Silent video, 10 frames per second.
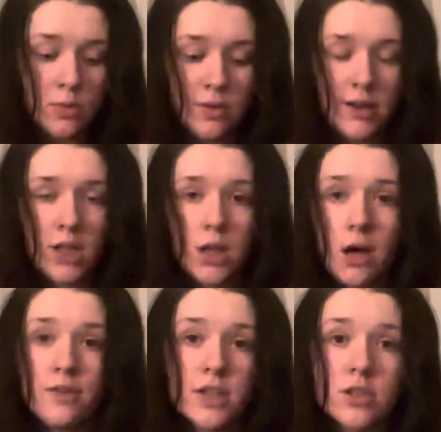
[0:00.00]
We've had a
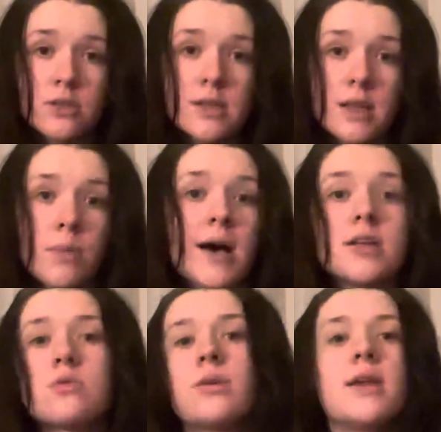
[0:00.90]
lot of issues in the
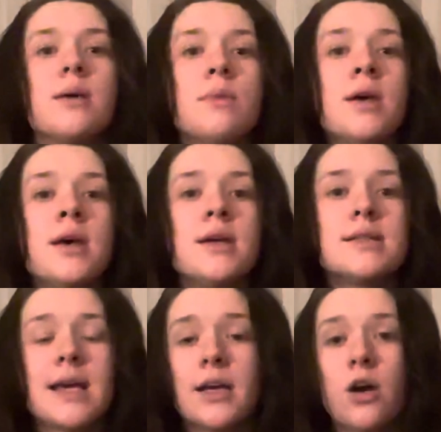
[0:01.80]
past with him
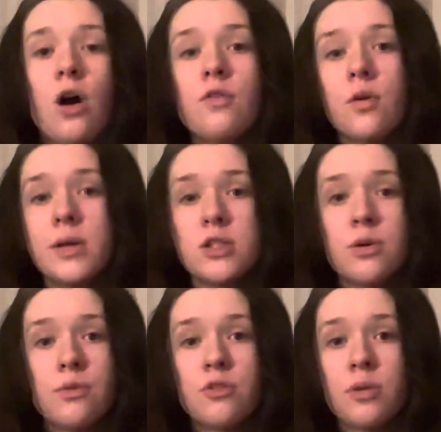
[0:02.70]
taking off, coming
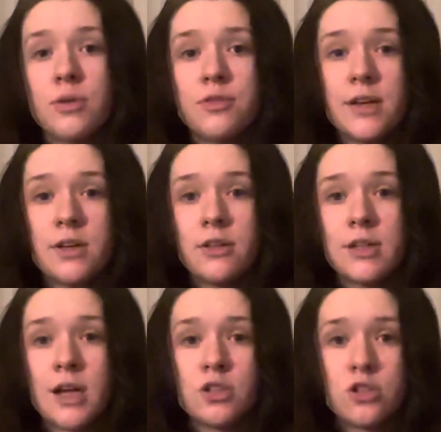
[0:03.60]
to and from the field,
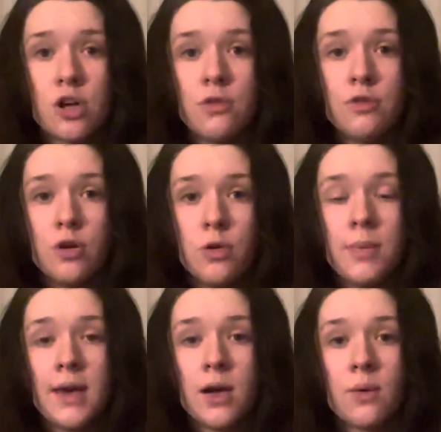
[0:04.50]
and just overall
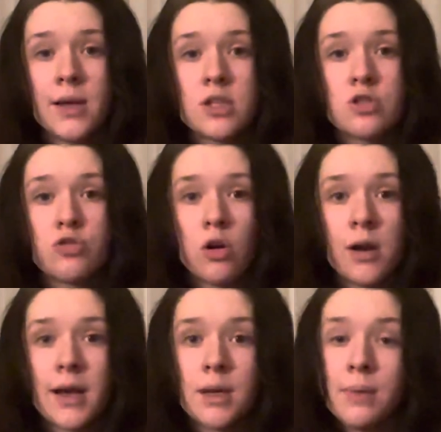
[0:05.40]
being quite
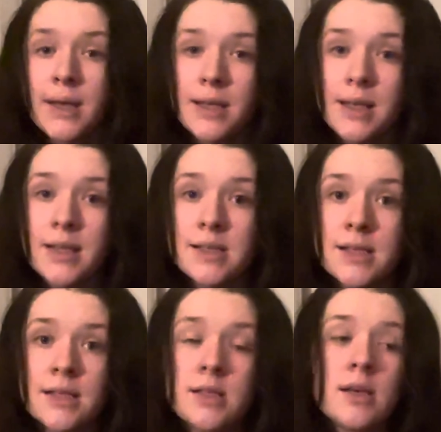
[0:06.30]
strong and
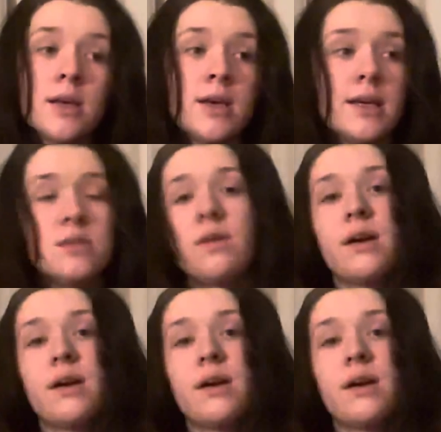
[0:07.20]
opinionated. He's very